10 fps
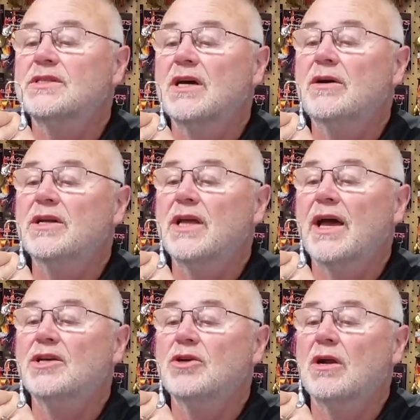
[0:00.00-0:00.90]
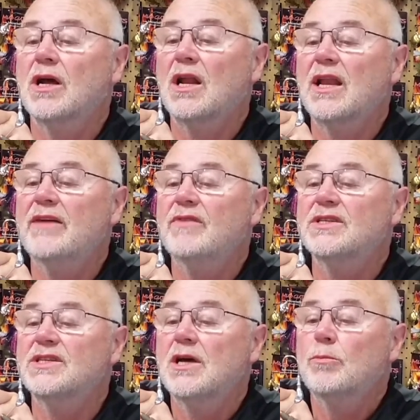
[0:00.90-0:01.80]
So it goes on a
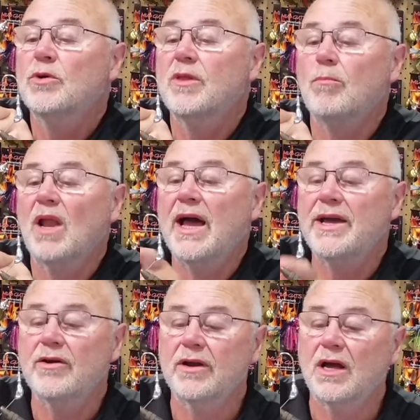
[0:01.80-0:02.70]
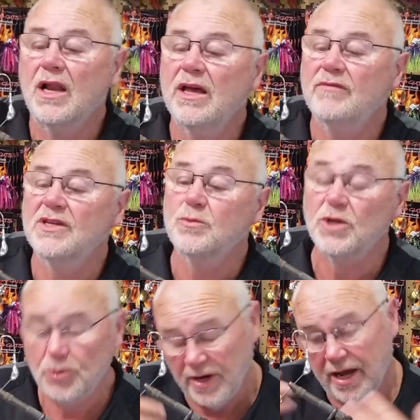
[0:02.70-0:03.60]
clevis, put the blade on a clevis,
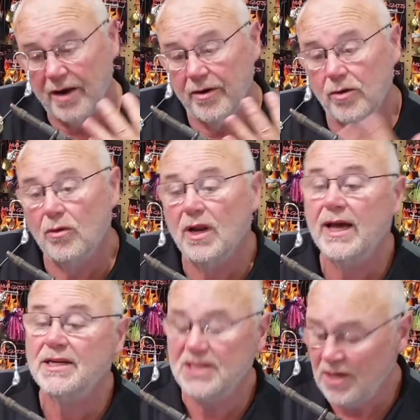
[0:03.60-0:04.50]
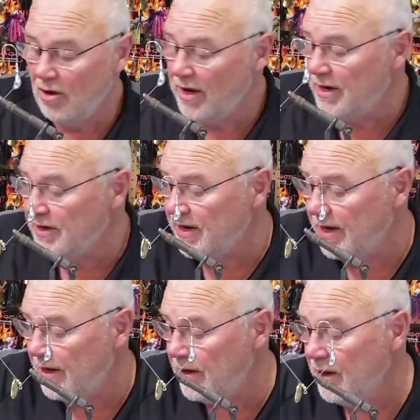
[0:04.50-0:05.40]
which we carry all that, slide it
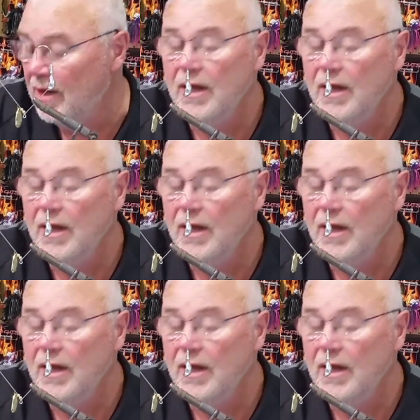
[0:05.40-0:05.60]
down,